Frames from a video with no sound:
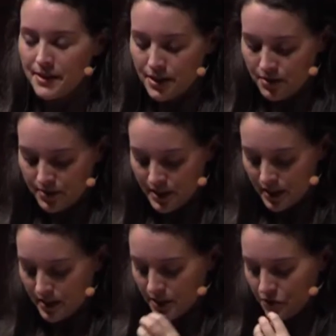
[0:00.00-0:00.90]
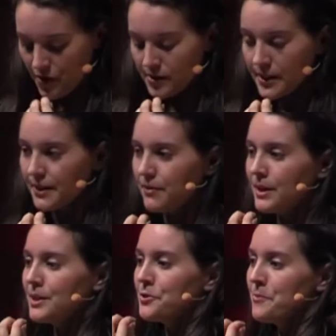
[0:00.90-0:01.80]
and then you stick this straw-like
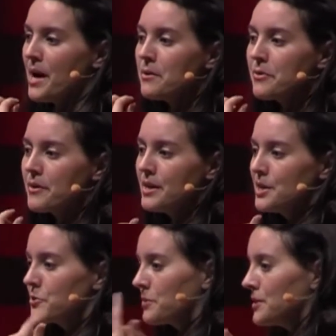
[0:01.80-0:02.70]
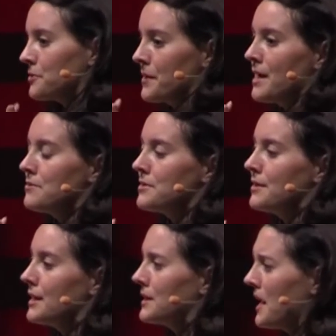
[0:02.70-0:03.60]
thing in your mouth, twirl it around, and
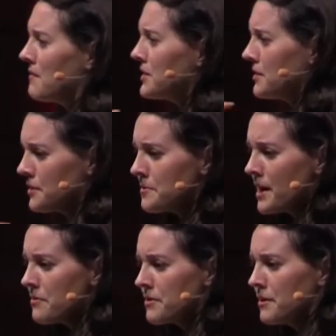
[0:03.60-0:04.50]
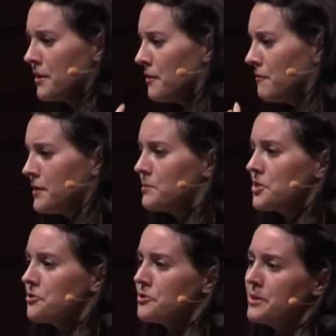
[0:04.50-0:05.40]
they can have it in their mouth and feel
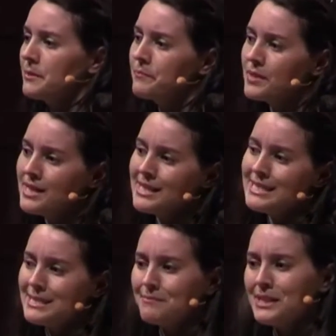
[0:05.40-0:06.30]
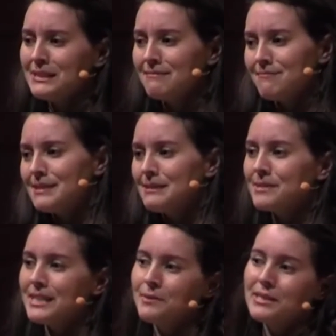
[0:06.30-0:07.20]
what you're doing. To me, it seems
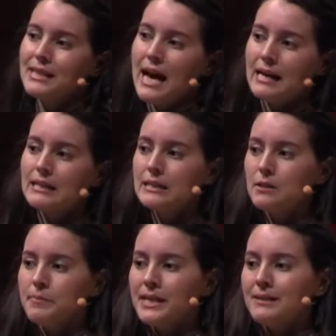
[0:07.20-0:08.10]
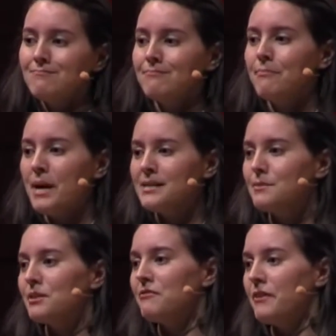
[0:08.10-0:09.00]
like it would lack a little bit,
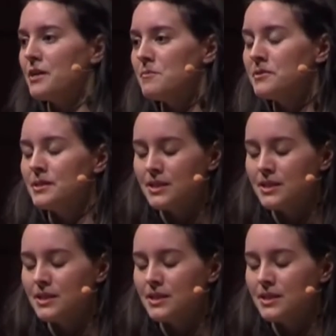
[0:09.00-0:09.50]
possibly pheromones. I